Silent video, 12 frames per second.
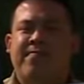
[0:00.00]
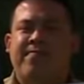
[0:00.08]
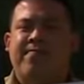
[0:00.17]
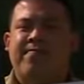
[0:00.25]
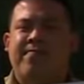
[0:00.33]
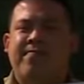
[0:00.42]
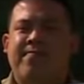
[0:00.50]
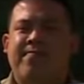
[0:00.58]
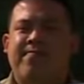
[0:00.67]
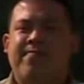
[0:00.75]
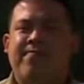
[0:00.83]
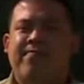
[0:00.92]

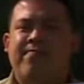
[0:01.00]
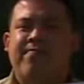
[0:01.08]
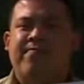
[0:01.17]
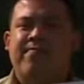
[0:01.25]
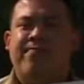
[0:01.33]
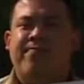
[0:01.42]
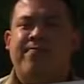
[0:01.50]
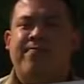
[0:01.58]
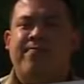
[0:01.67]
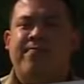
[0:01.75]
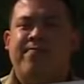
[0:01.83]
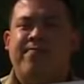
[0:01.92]

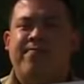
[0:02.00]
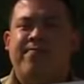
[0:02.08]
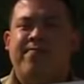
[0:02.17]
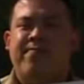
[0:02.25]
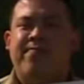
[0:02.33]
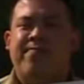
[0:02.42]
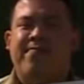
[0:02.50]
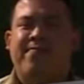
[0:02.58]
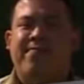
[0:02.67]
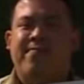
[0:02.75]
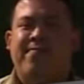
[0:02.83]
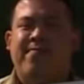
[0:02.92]

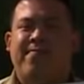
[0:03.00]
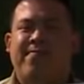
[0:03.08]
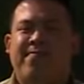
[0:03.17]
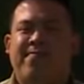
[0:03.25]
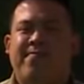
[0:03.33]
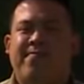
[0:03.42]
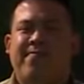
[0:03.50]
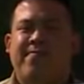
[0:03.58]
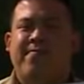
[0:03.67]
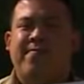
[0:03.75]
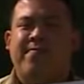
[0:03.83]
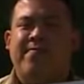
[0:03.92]

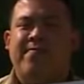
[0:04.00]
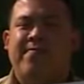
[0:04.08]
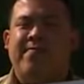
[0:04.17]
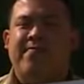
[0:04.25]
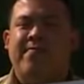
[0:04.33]
(silent)